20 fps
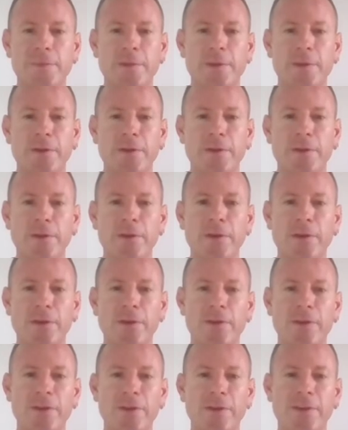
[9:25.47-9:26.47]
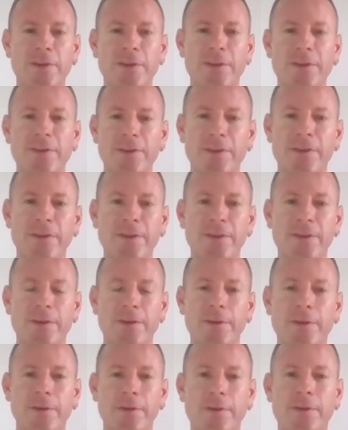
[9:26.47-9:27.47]

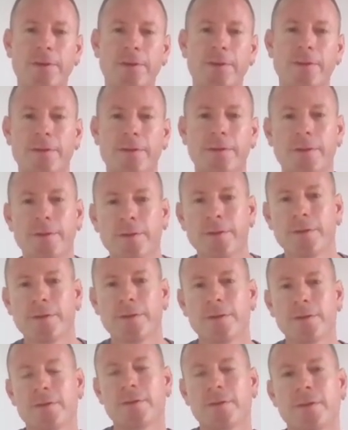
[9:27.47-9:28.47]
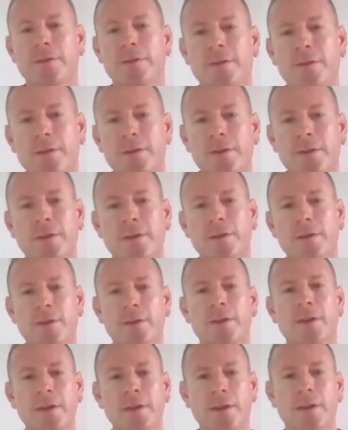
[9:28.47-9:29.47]

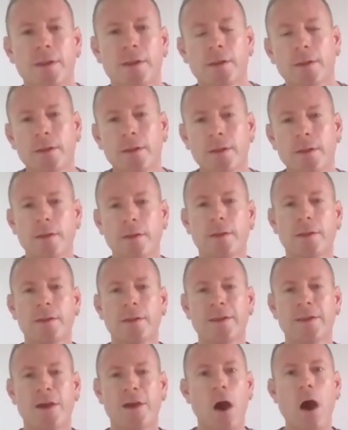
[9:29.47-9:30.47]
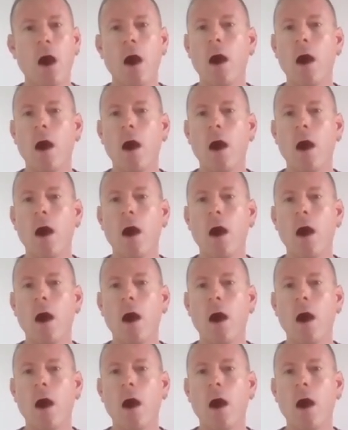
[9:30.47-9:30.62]
This person isn't speaking.